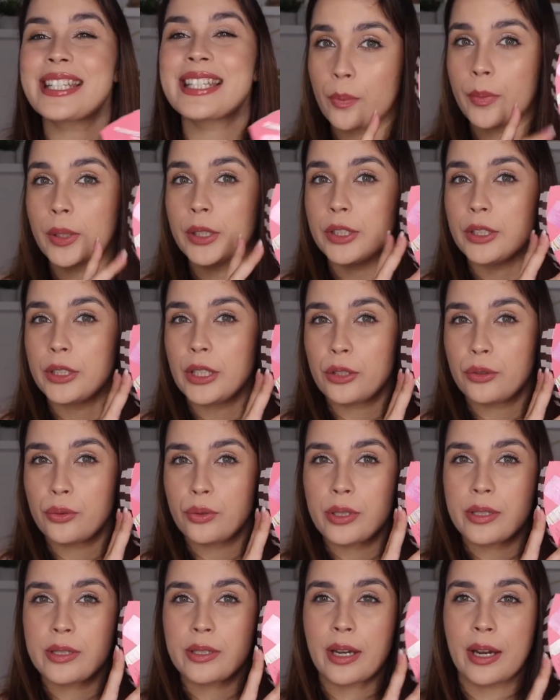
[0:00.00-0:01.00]
Normally they do
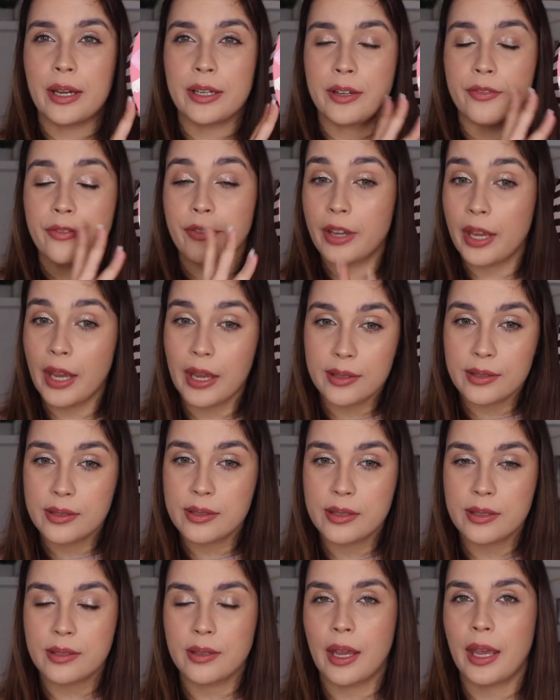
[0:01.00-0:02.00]
this kind of
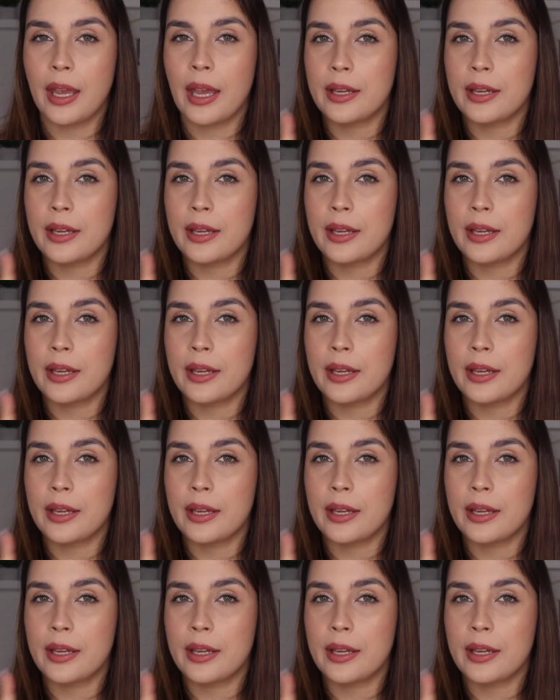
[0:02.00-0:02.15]
kits,